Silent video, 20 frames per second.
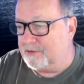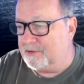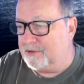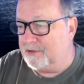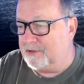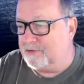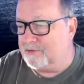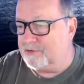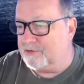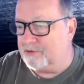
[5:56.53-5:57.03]

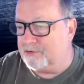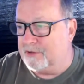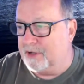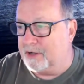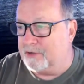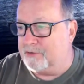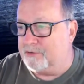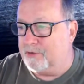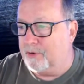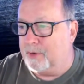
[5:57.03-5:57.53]
It's just
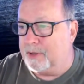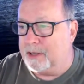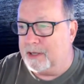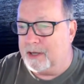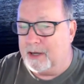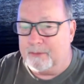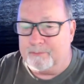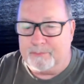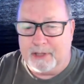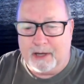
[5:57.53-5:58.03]
not showing
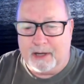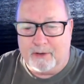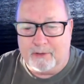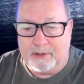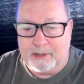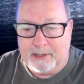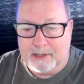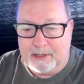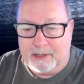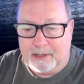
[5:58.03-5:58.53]
up. Now,
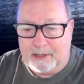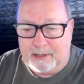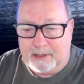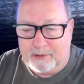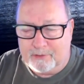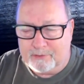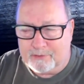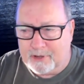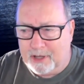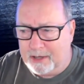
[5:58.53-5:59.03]

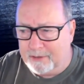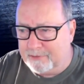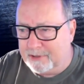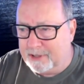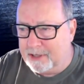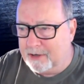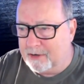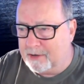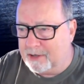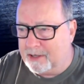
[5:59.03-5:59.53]
there's kind of an
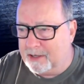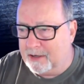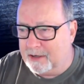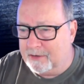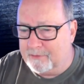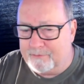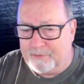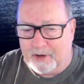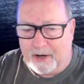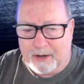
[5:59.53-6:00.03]
area
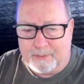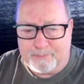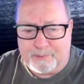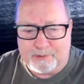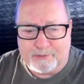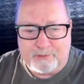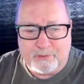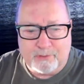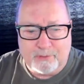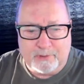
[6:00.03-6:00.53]
of
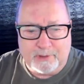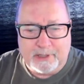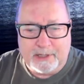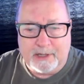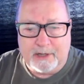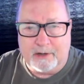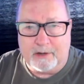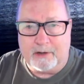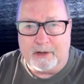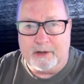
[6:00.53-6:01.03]
opportunity
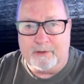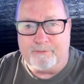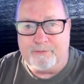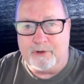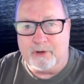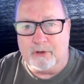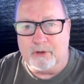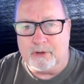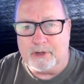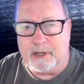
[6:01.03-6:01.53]
here if
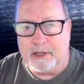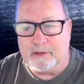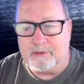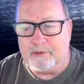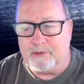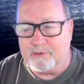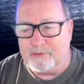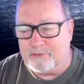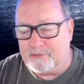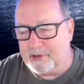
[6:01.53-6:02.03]
you're looking
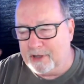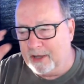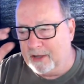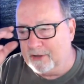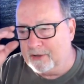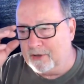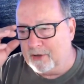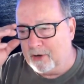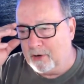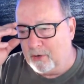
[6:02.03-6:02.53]
to
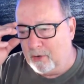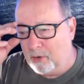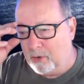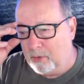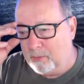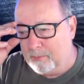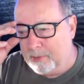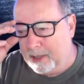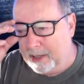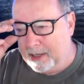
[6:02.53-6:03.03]
sell your
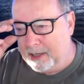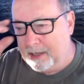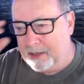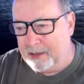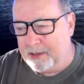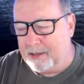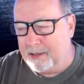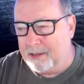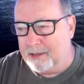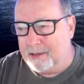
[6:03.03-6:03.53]
home,
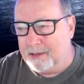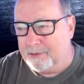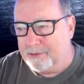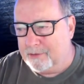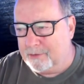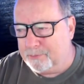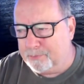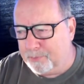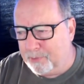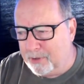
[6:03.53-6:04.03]
and
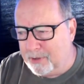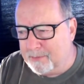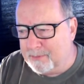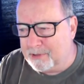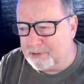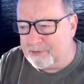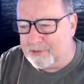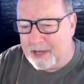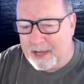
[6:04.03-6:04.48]
this pretty much